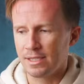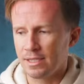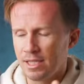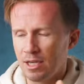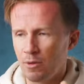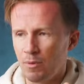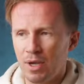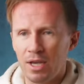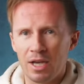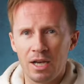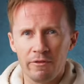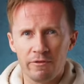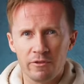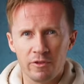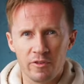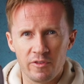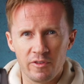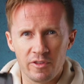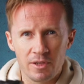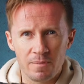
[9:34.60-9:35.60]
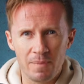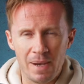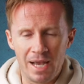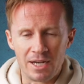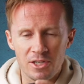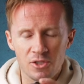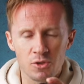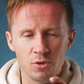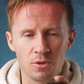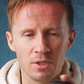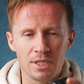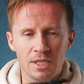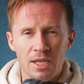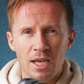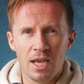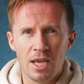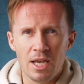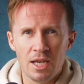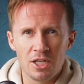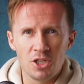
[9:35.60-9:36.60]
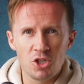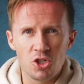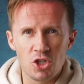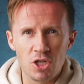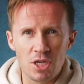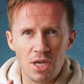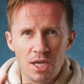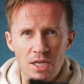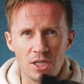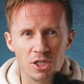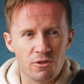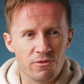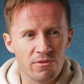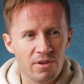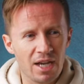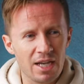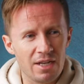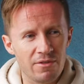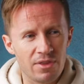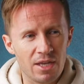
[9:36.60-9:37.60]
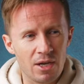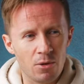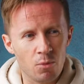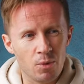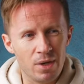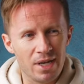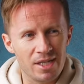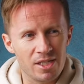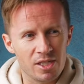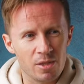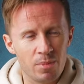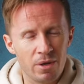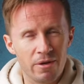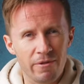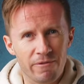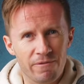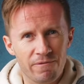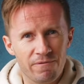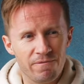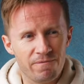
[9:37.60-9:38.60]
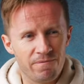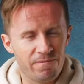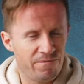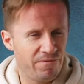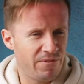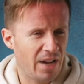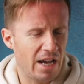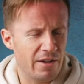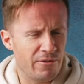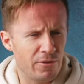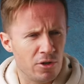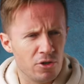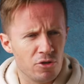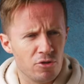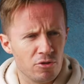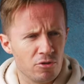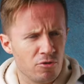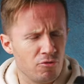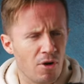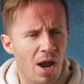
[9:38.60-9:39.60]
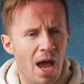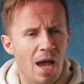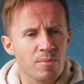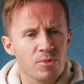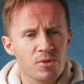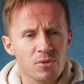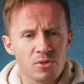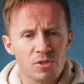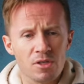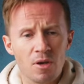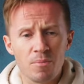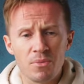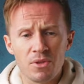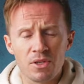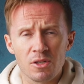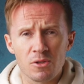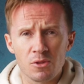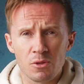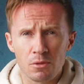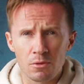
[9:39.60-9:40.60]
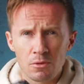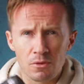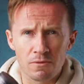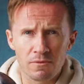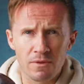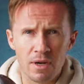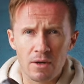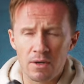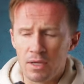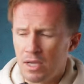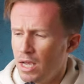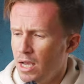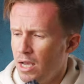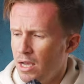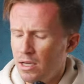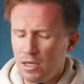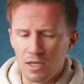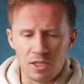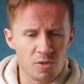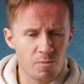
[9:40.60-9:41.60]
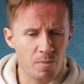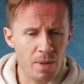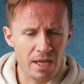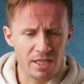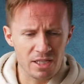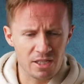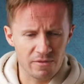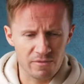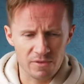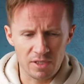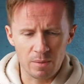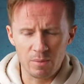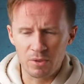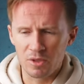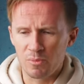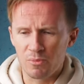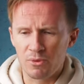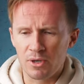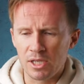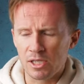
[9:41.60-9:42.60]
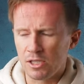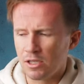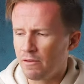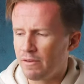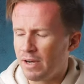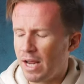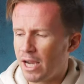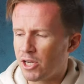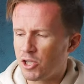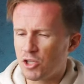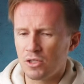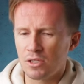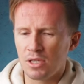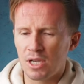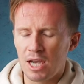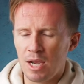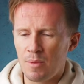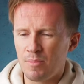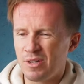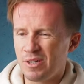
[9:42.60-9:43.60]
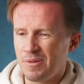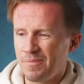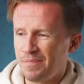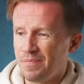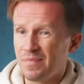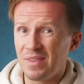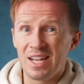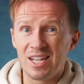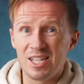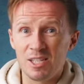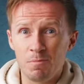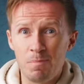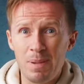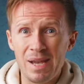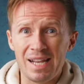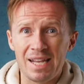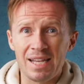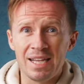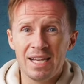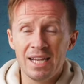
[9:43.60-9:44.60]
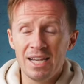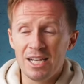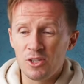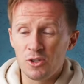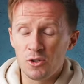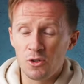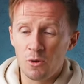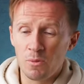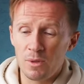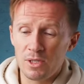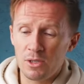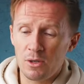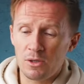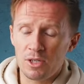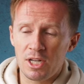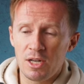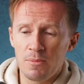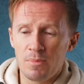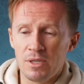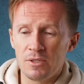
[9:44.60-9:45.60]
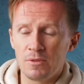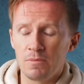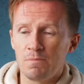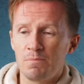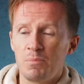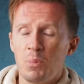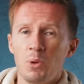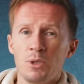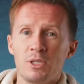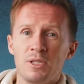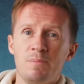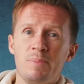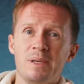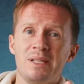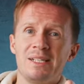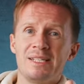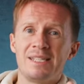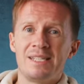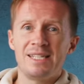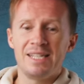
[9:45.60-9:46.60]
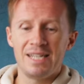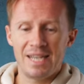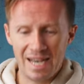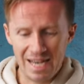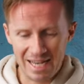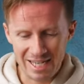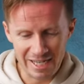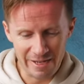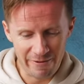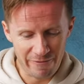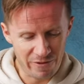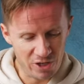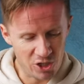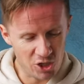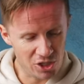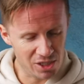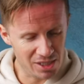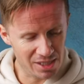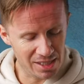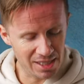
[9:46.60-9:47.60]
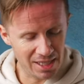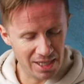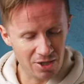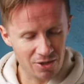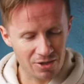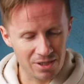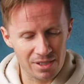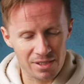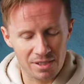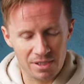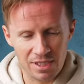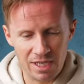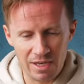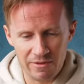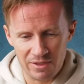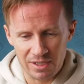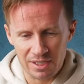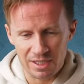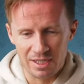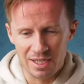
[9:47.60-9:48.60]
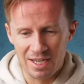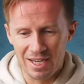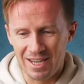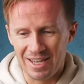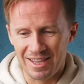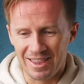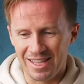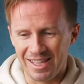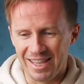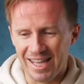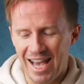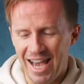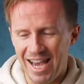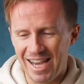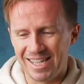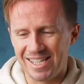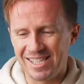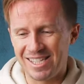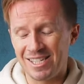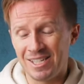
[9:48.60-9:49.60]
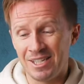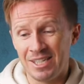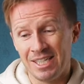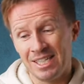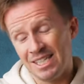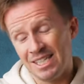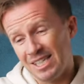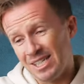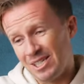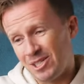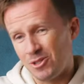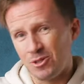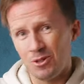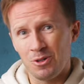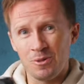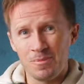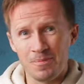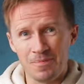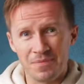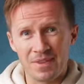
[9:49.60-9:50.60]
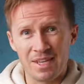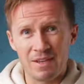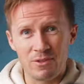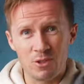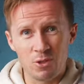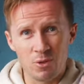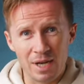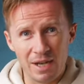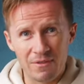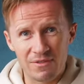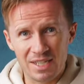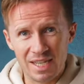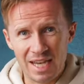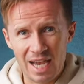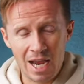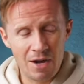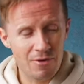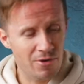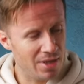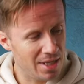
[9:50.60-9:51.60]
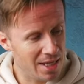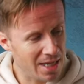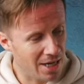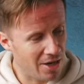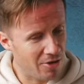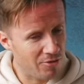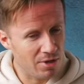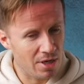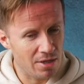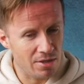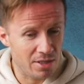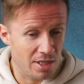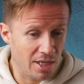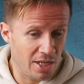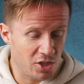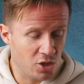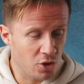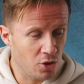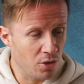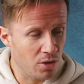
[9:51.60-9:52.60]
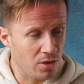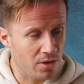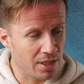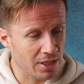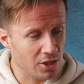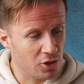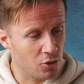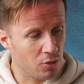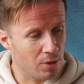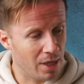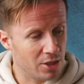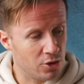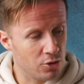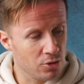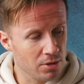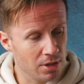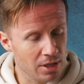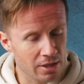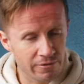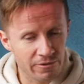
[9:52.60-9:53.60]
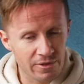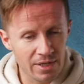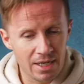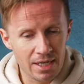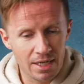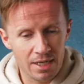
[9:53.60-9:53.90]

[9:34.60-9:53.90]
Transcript: that we have for the Panasonic GH5 that weighs about 500 grams or something. It's also very expensive, double the price of an action camera. And it's big. So we're talking about portability and efficiency here and saving the legs. So if you don't have to carry that around, it's a good thing. So I do love